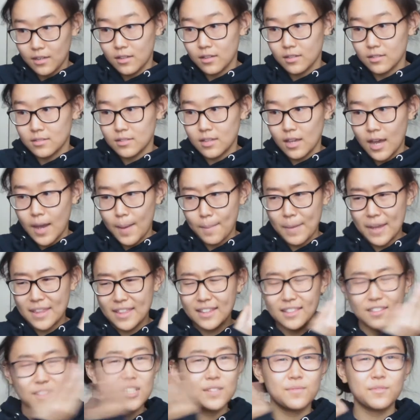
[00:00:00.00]
because I
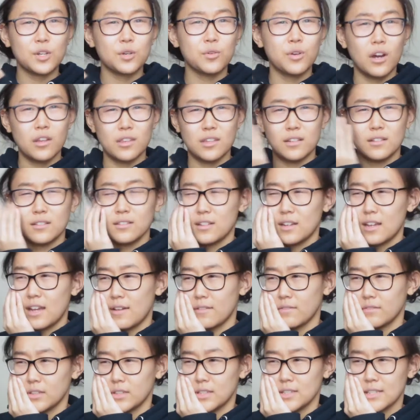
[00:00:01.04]
think there's even a quote that
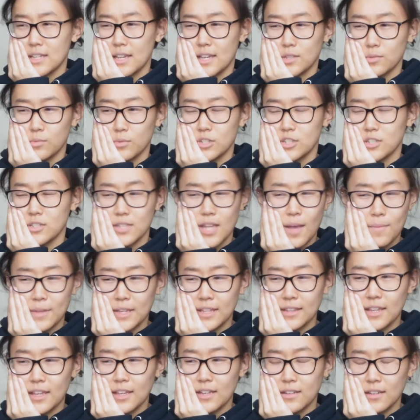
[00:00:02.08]
Evelyn says, which is something
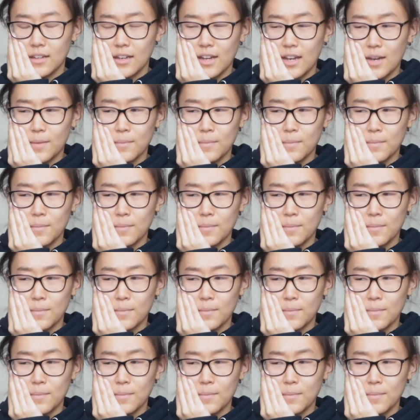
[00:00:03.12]
like,